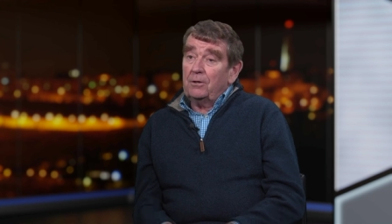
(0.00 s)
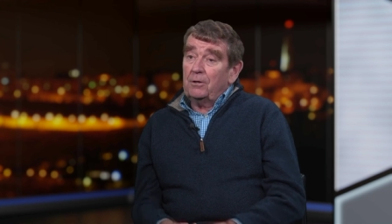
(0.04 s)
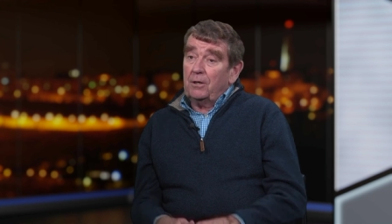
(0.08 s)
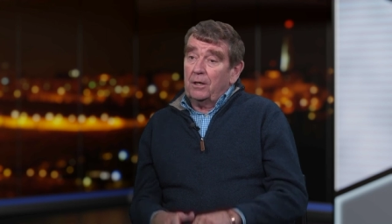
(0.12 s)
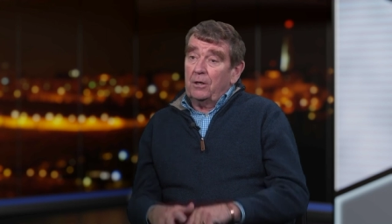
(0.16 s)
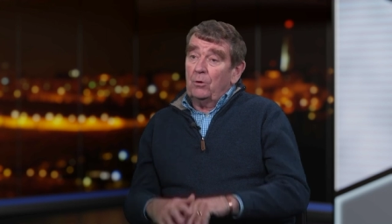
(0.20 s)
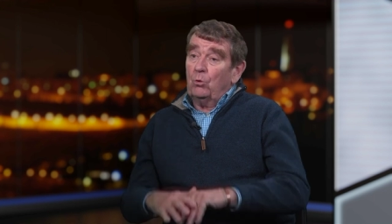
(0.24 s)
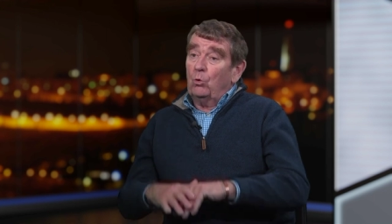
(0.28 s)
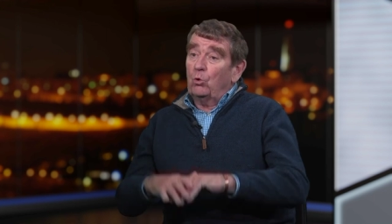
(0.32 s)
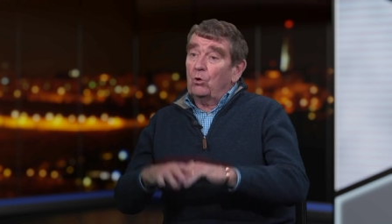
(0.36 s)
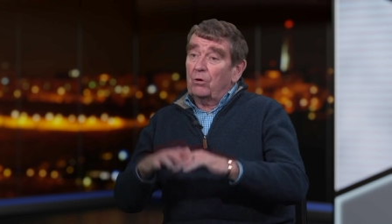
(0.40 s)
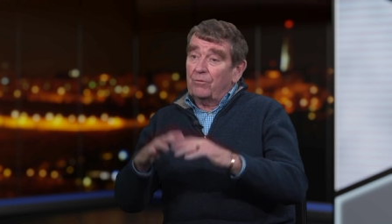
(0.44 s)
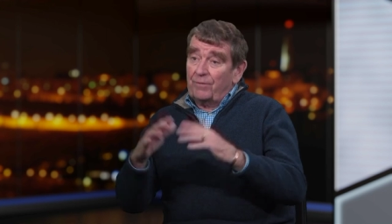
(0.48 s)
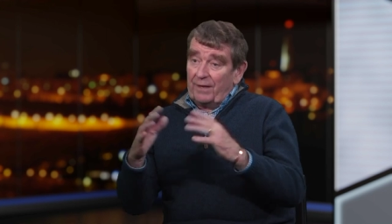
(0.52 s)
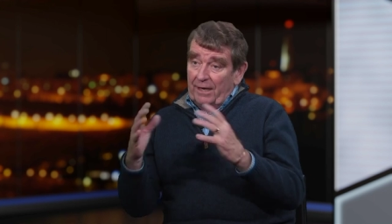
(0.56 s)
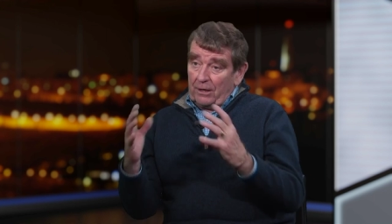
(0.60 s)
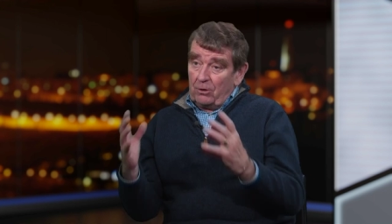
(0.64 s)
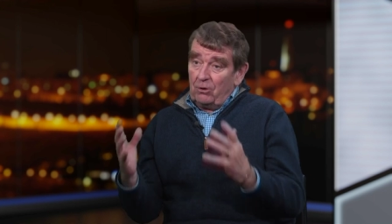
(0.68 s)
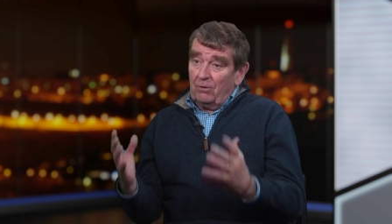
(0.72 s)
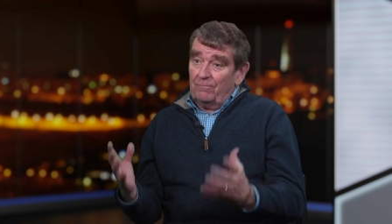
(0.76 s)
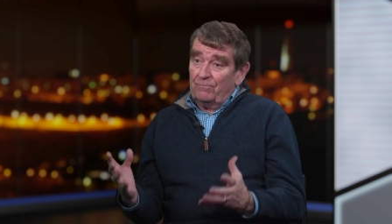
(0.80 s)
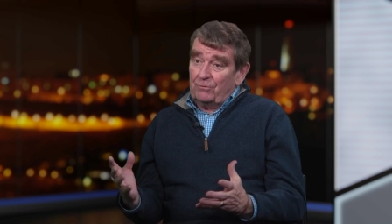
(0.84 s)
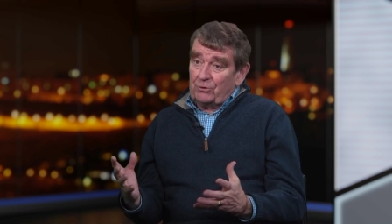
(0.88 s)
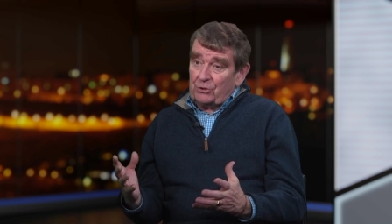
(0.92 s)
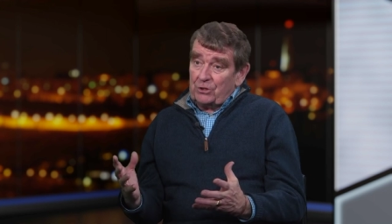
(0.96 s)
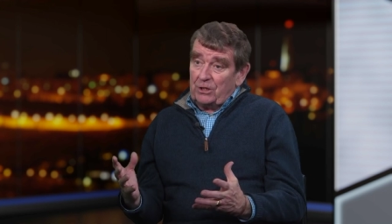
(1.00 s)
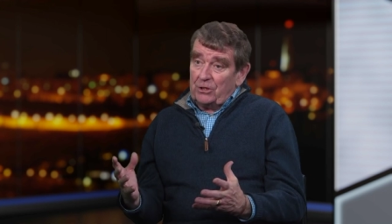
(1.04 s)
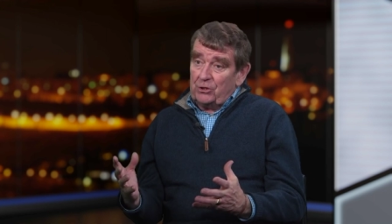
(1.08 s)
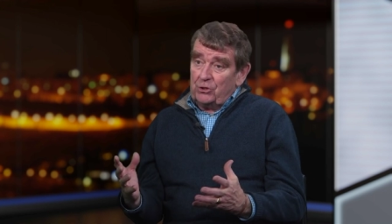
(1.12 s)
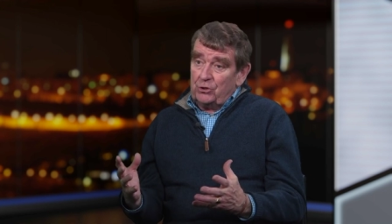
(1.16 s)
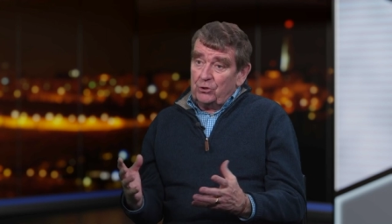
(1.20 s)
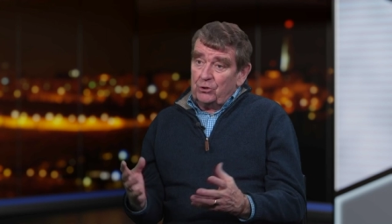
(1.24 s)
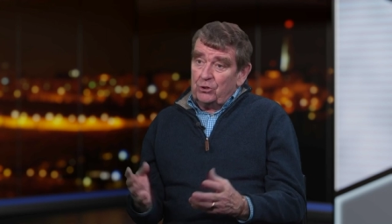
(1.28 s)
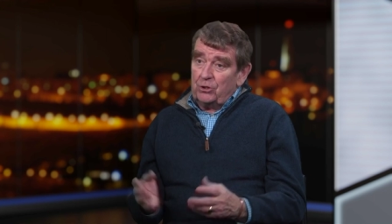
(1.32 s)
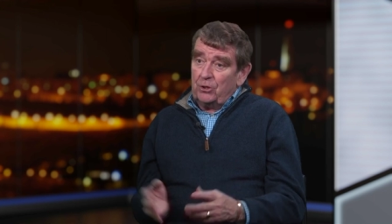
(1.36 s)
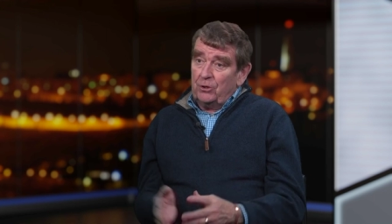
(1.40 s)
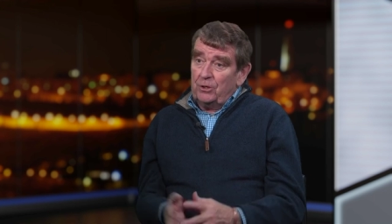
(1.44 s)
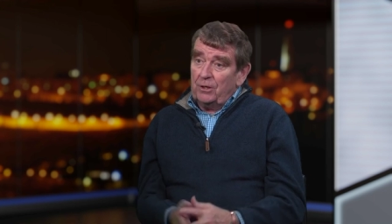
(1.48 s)
in all of that
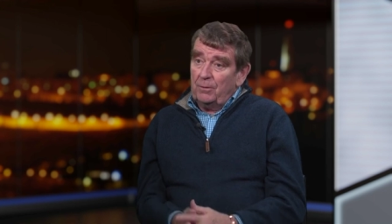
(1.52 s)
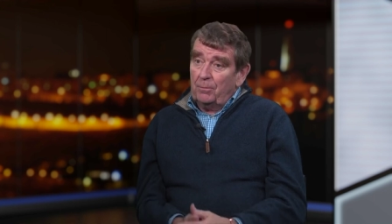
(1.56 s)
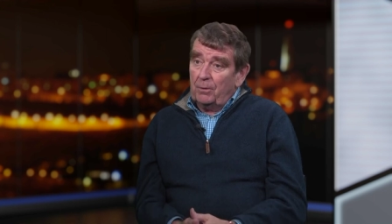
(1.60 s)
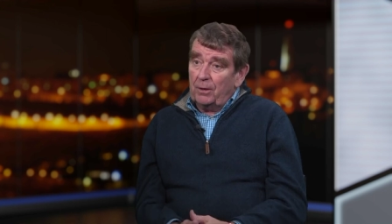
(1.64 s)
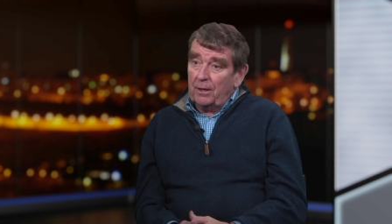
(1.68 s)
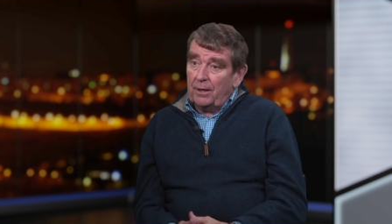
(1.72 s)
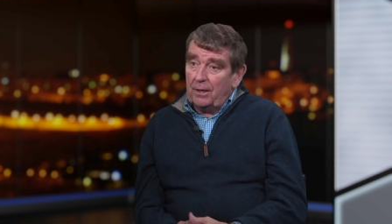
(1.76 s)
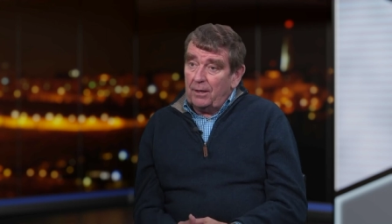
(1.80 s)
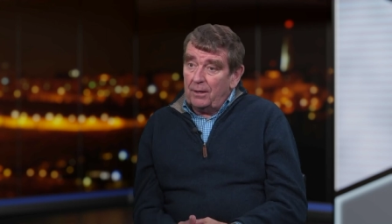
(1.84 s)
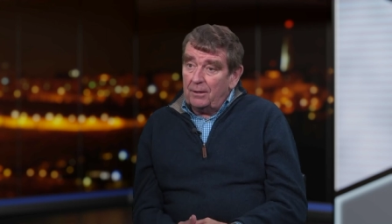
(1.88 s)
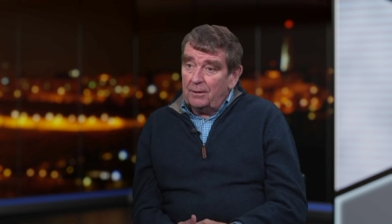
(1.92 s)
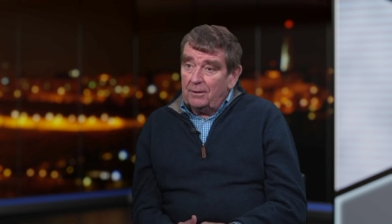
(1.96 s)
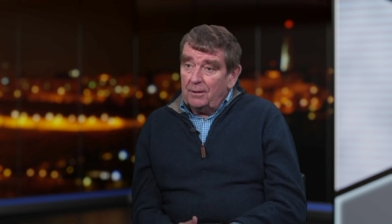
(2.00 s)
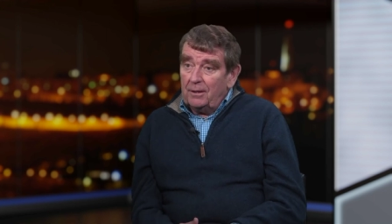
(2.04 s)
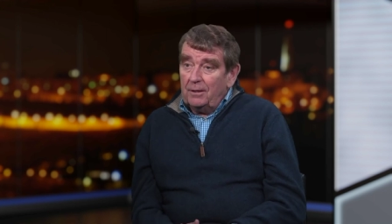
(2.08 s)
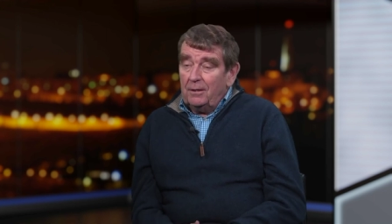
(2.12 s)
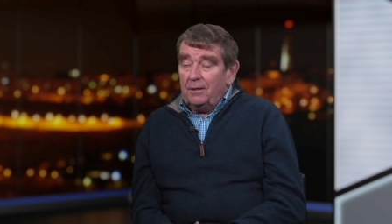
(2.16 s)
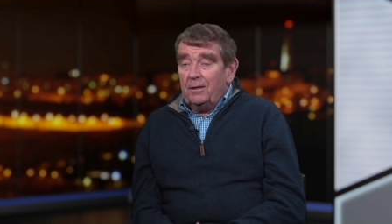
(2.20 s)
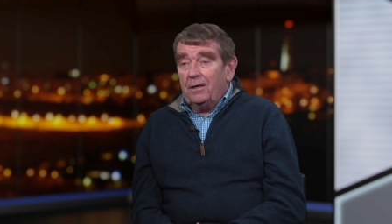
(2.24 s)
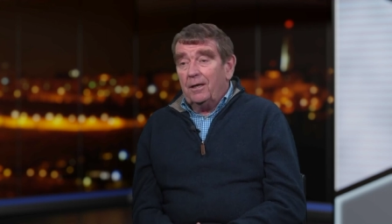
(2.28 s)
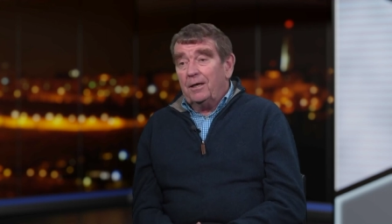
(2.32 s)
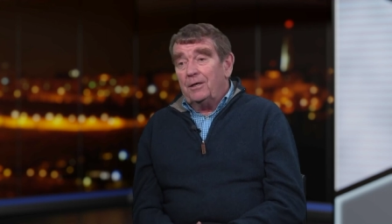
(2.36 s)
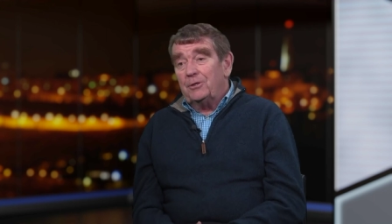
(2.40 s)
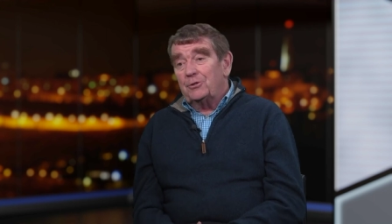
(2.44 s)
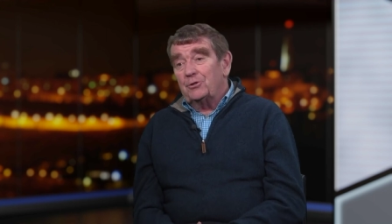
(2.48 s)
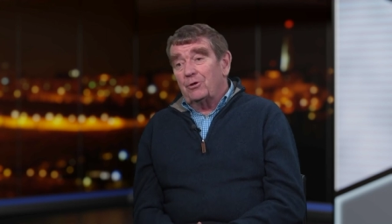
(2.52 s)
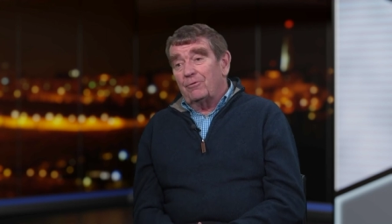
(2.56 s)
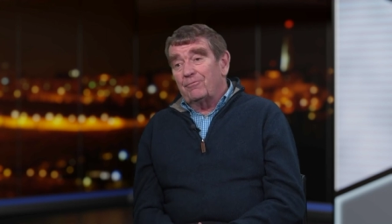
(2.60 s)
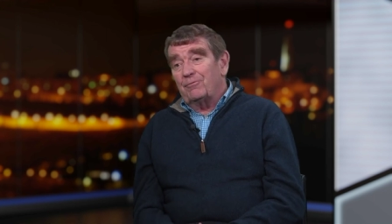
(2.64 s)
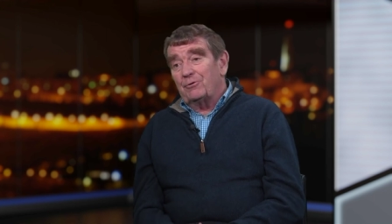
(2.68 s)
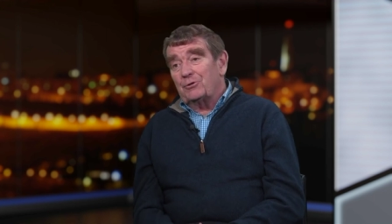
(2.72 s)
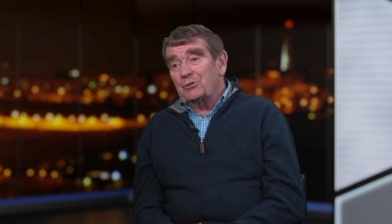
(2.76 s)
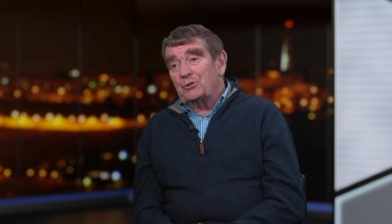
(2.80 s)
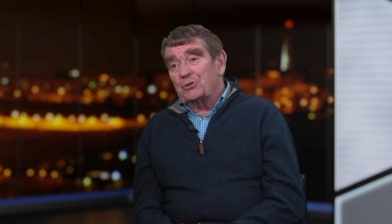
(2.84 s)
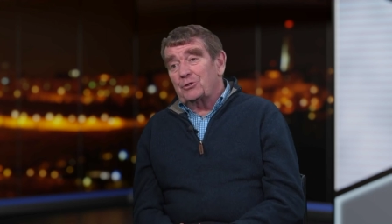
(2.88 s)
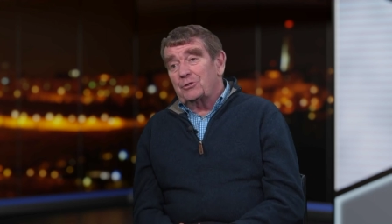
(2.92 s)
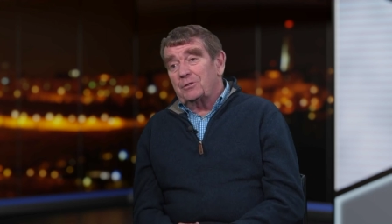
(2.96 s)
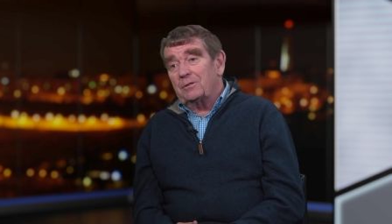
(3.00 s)
conversation, Tony Blair in his
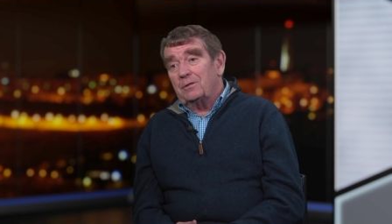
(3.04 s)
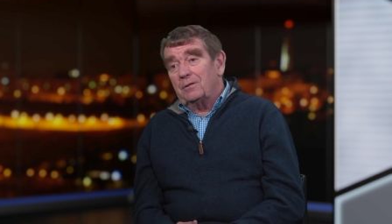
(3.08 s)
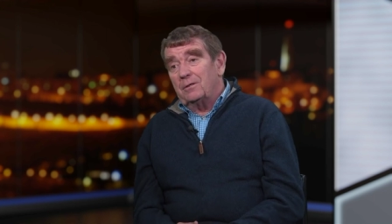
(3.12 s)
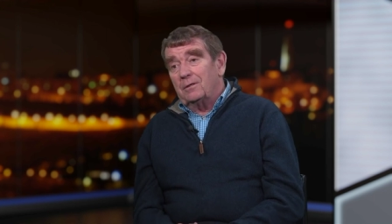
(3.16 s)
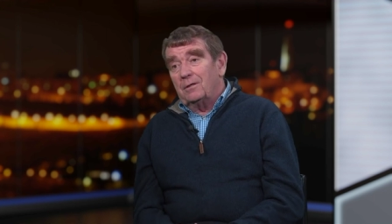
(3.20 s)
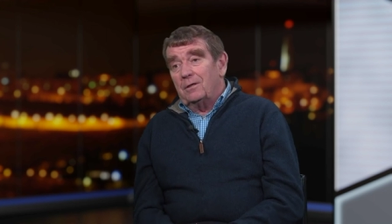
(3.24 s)
office,